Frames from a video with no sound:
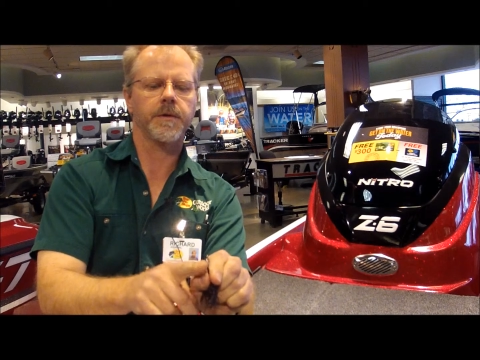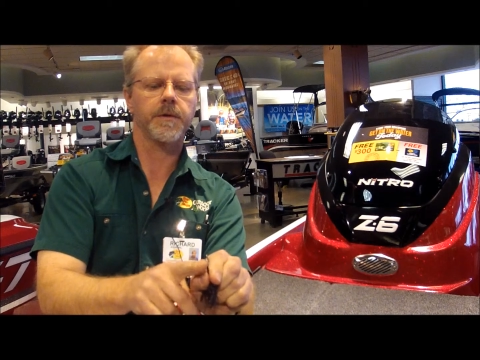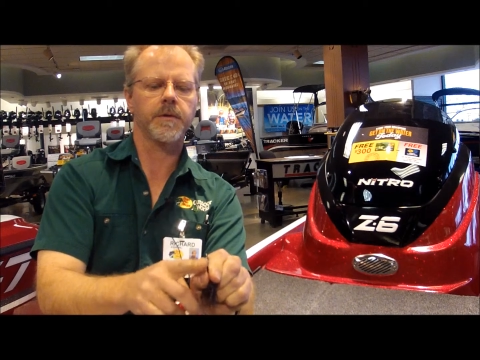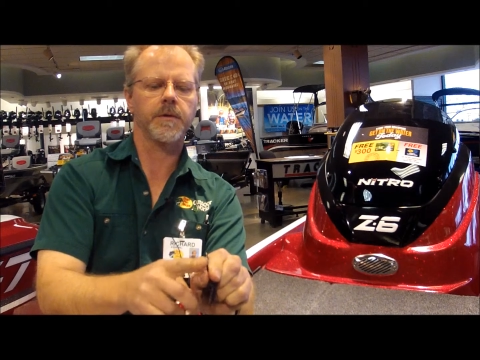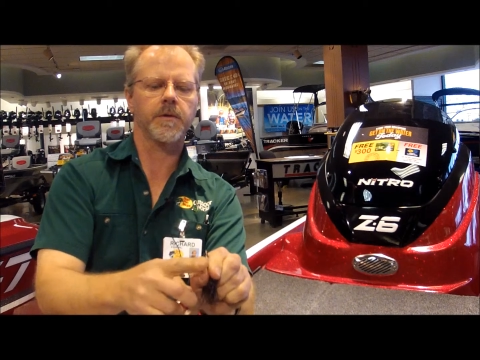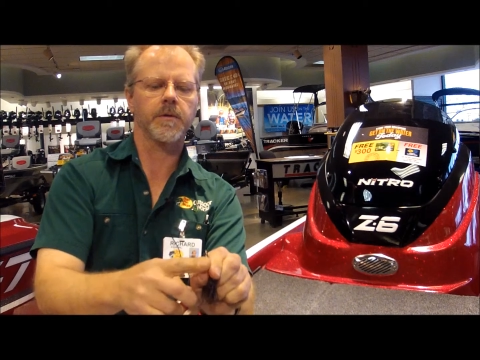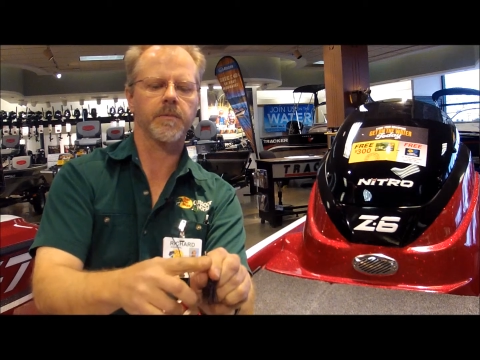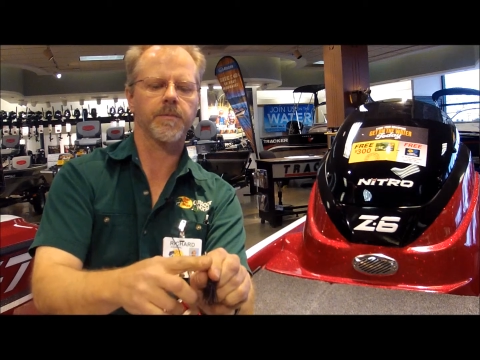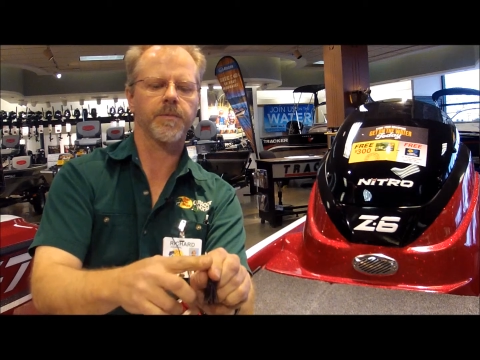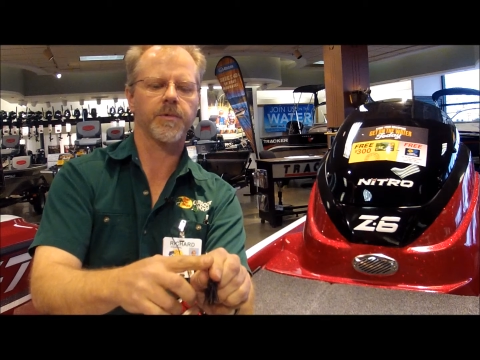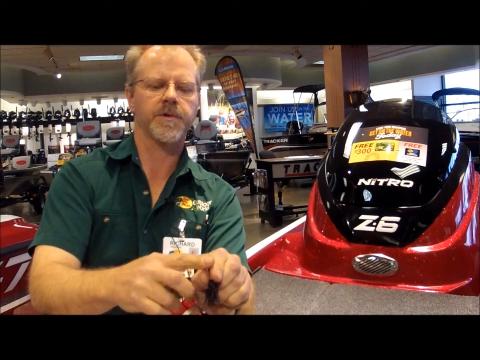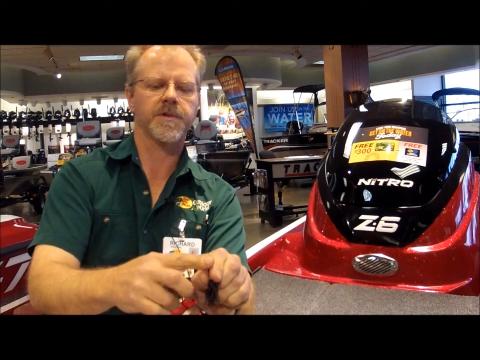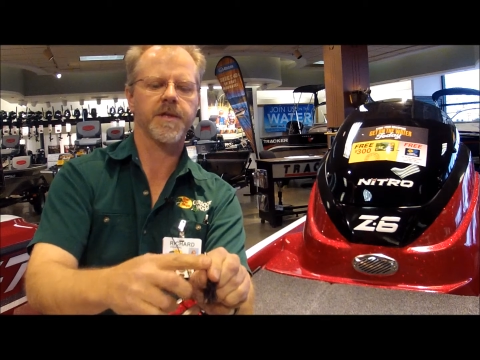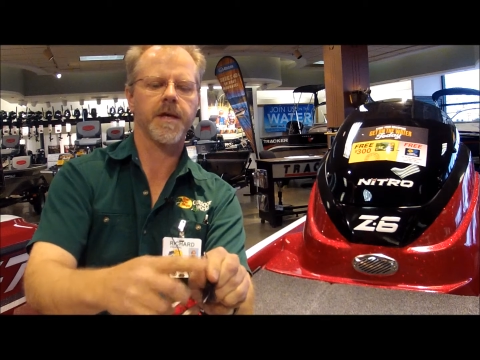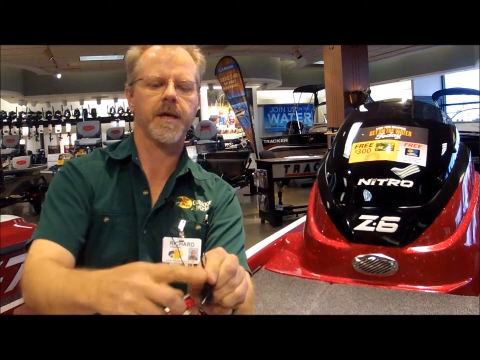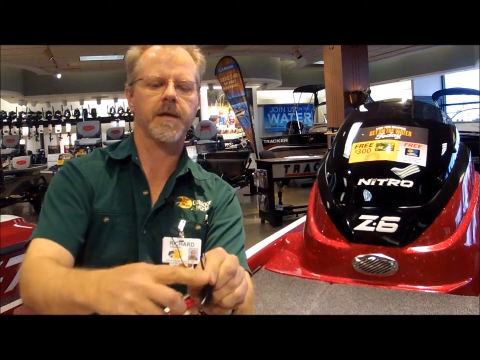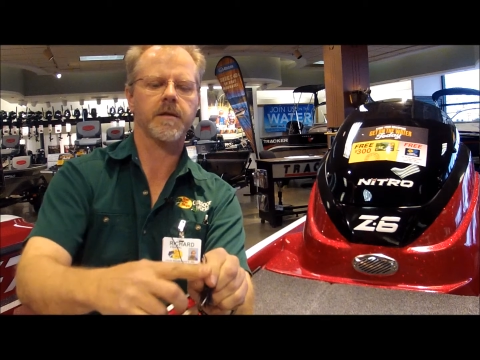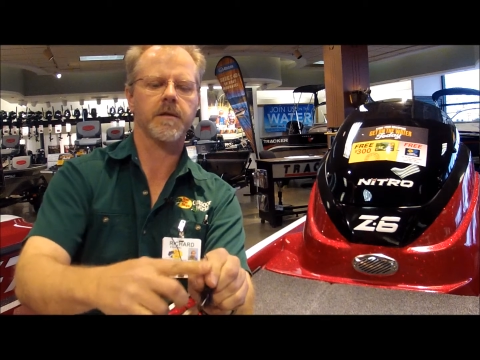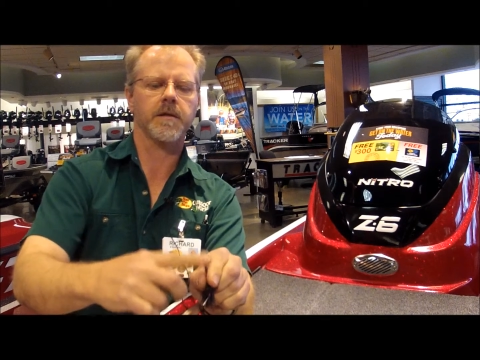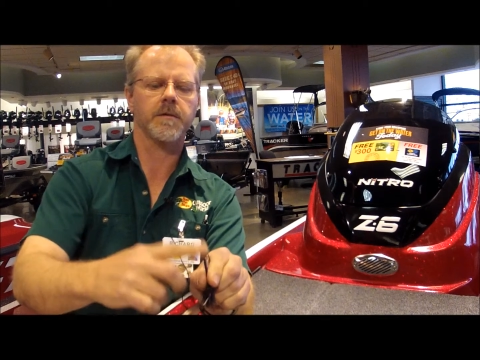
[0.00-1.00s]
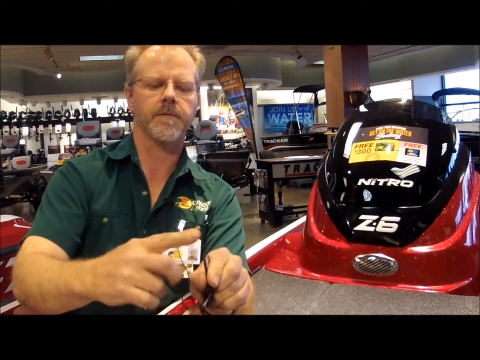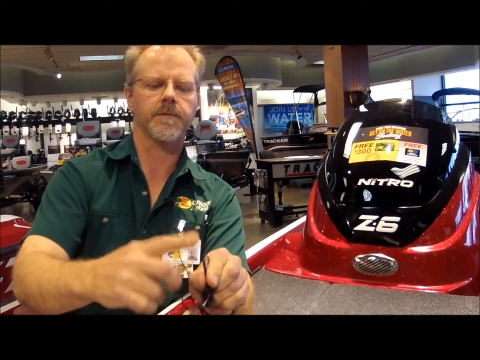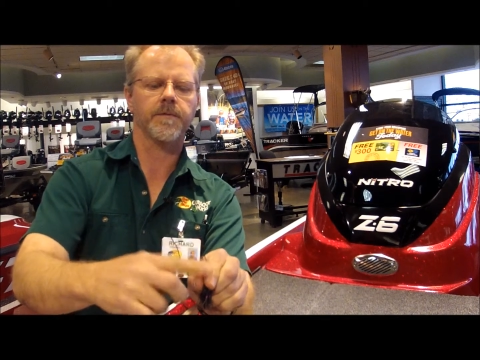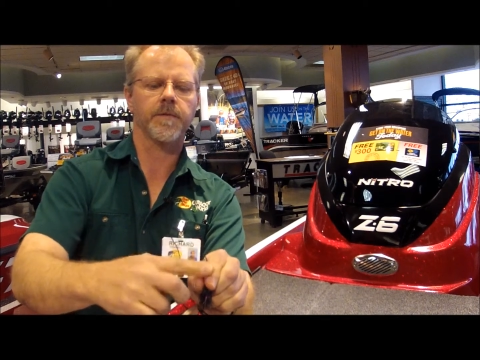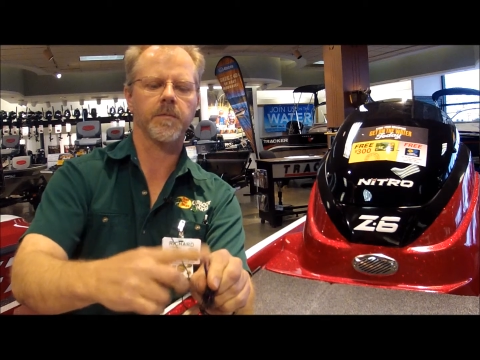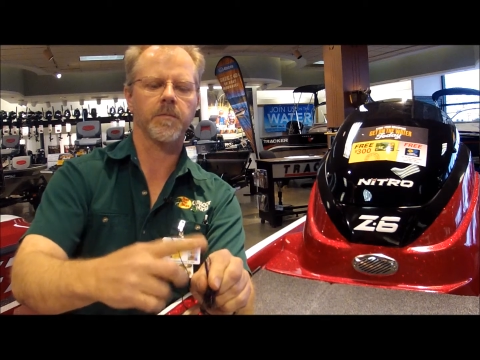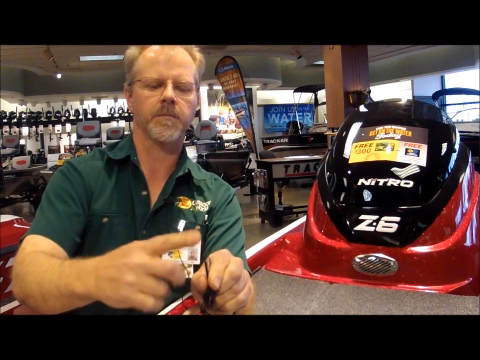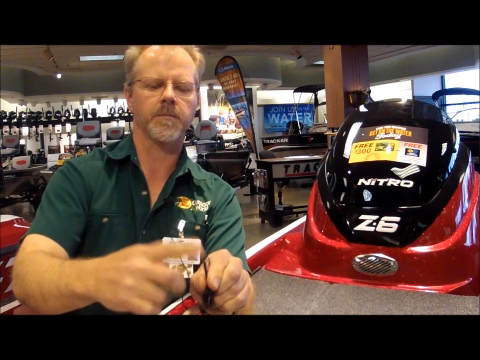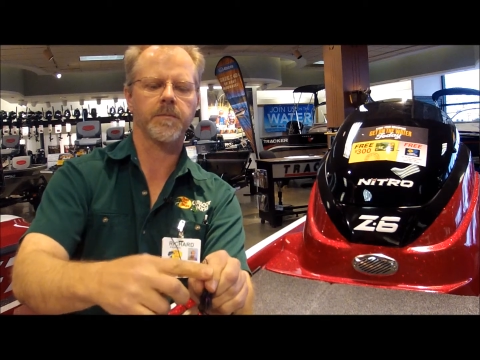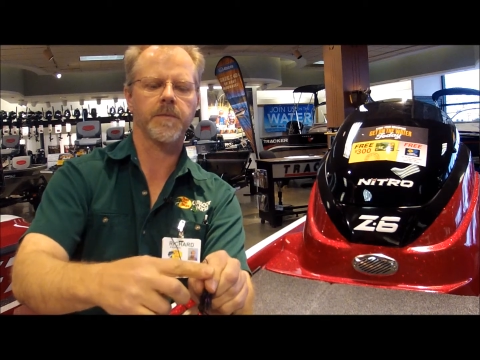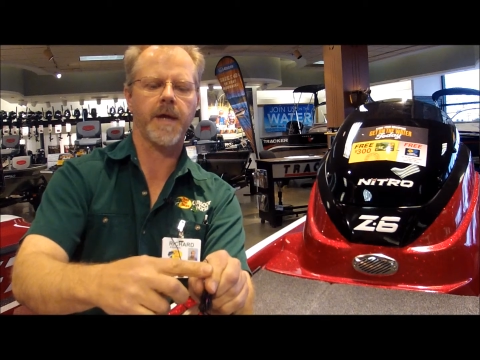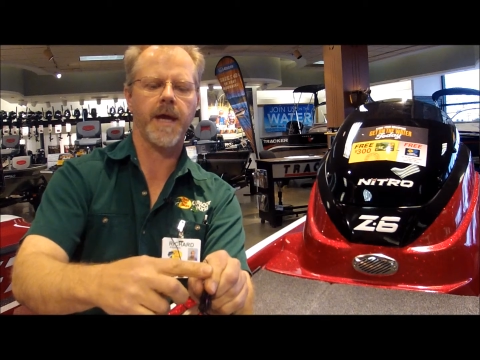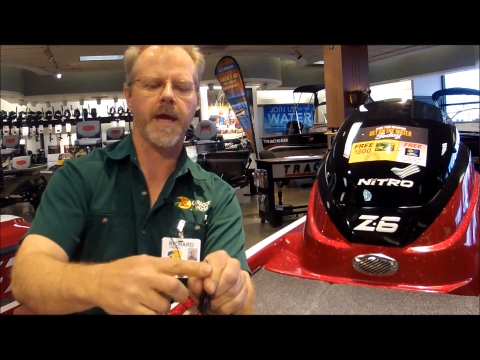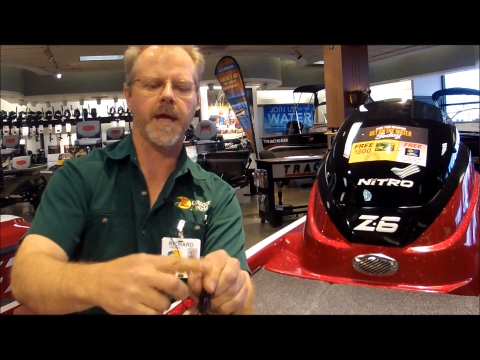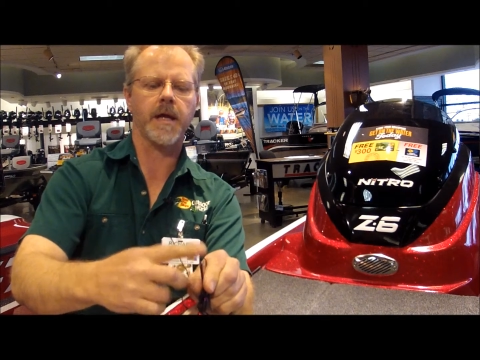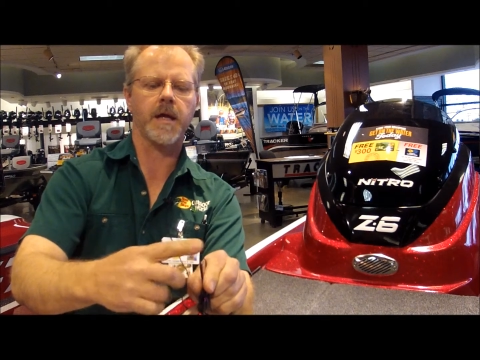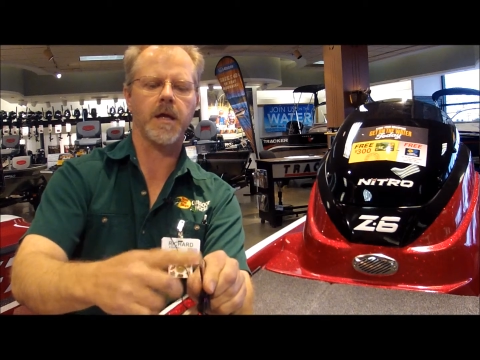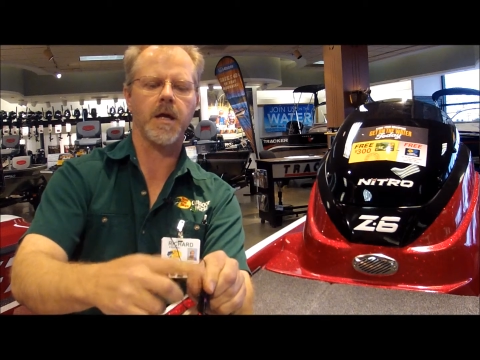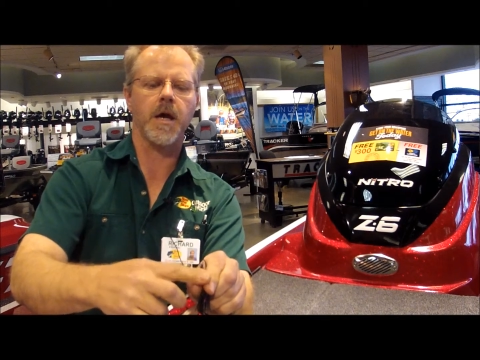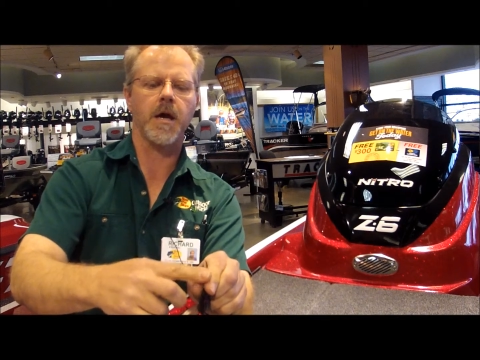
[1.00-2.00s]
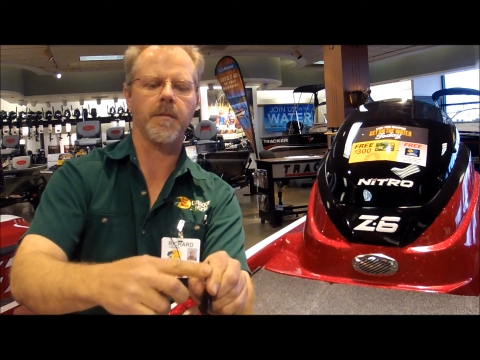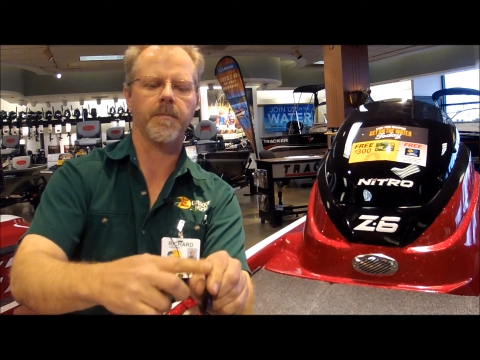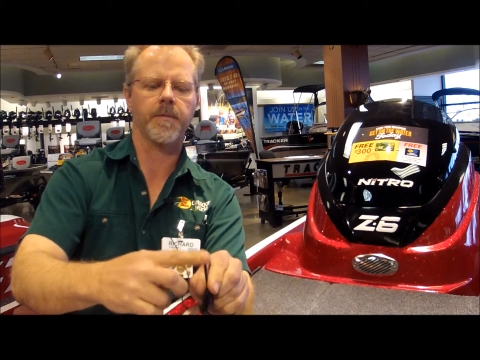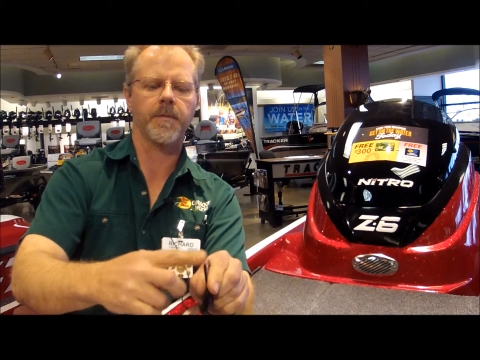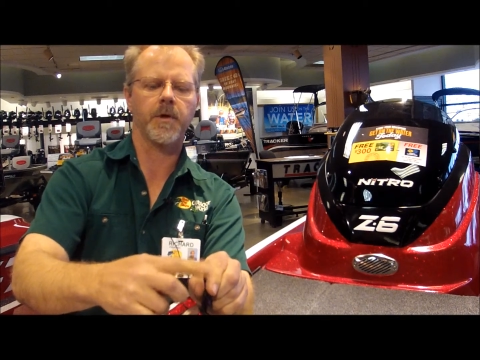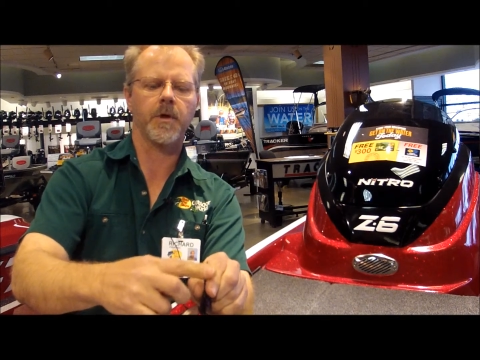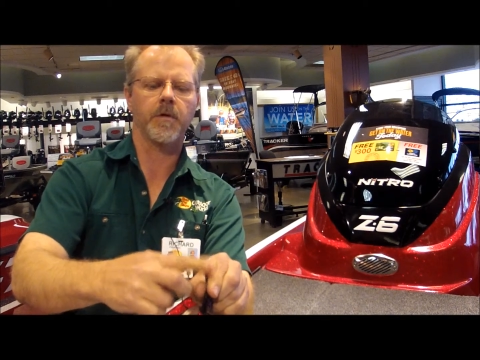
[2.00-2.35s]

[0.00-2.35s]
you're protected from hanging up